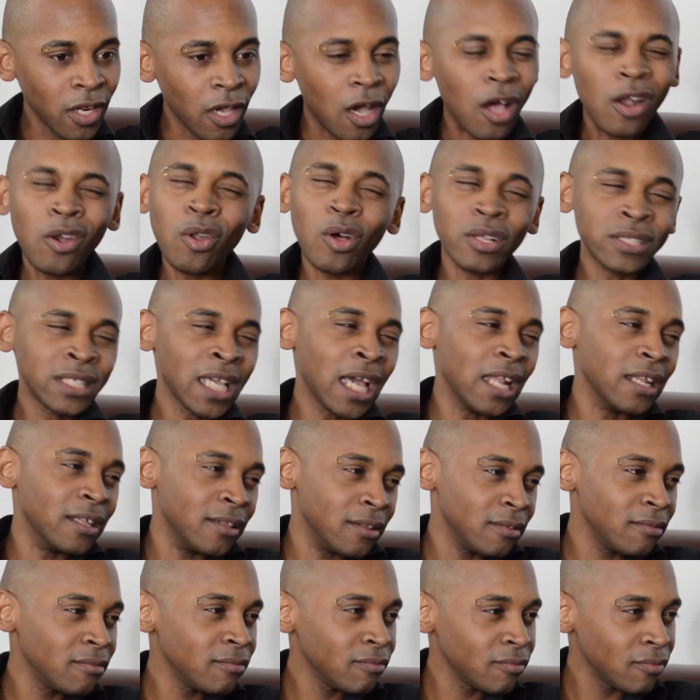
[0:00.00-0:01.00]
a lot of
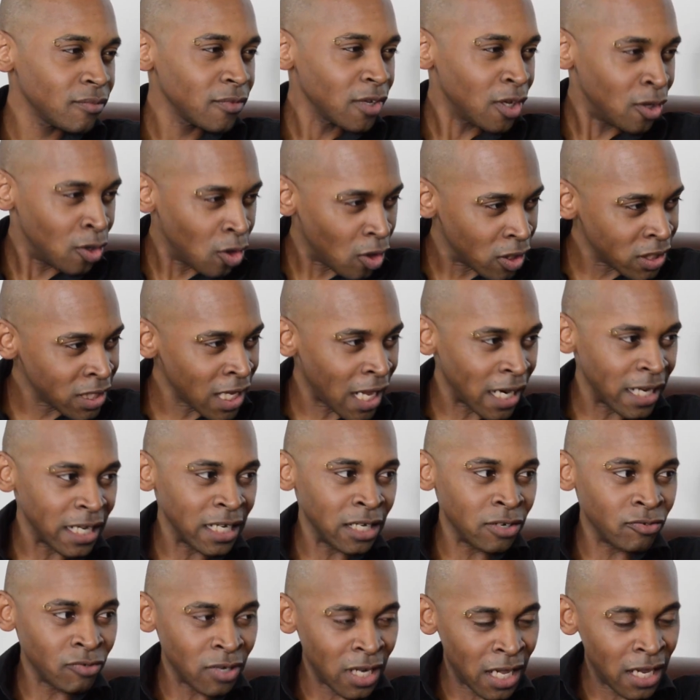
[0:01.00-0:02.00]
talent, a lot of talent
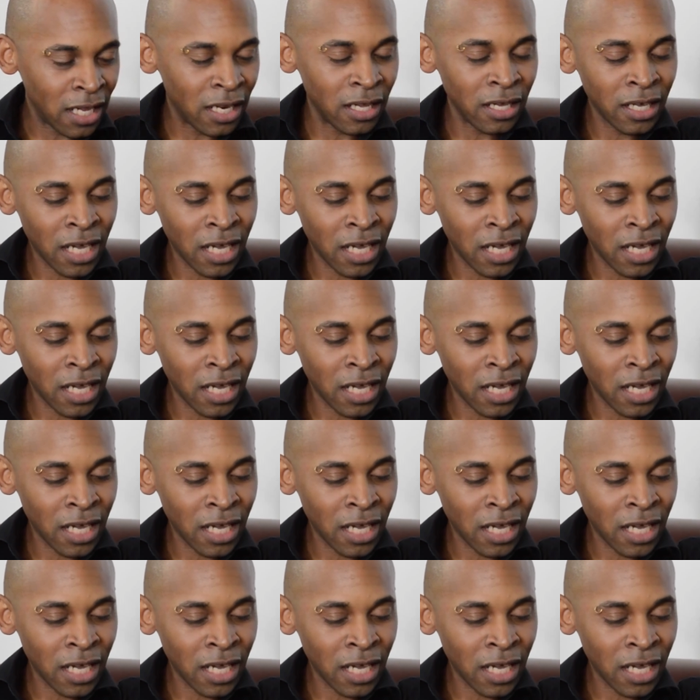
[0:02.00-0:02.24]
in Grenada,